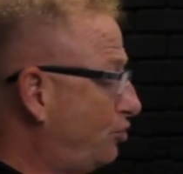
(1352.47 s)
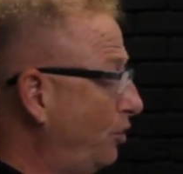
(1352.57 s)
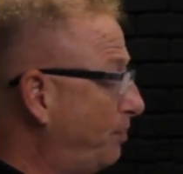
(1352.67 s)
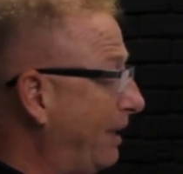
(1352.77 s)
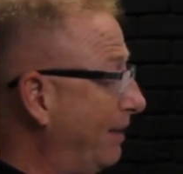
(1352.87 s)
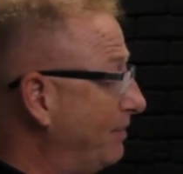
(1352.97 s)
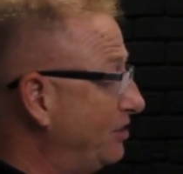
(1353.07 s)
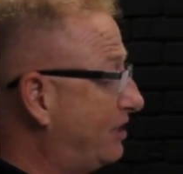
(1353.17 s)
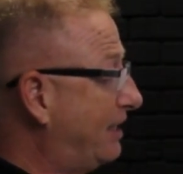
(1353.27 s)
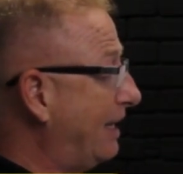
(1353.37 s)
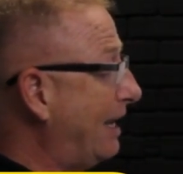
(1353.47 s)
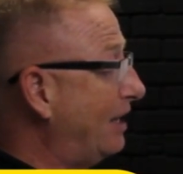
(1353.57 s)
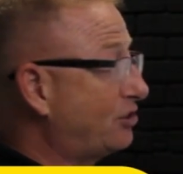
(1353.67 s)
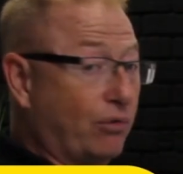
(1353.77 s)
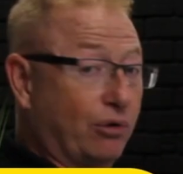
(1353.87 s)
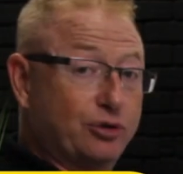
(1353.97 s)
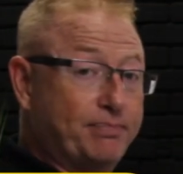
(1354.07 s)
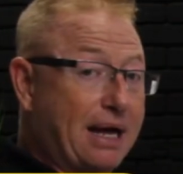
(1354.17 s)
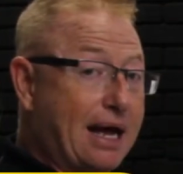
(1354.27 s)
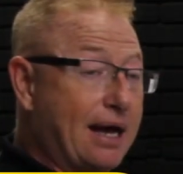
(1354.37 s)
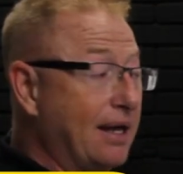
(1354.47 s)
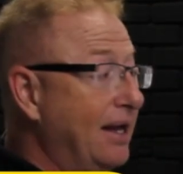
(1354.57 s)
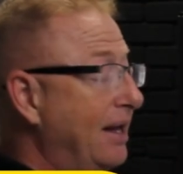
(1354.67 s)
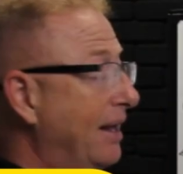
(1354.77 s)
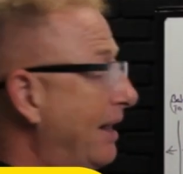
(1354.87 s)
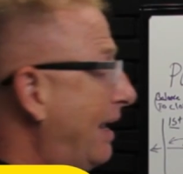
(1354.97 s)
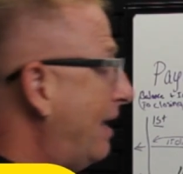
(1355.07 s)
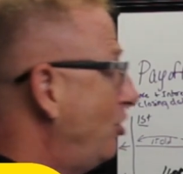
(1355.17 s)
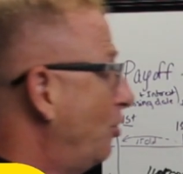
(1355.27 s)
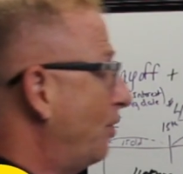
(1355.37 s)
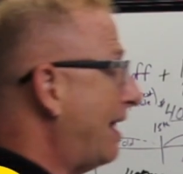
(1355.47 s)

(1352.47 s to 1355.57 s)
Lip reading: 2 payments, get escrows back, and you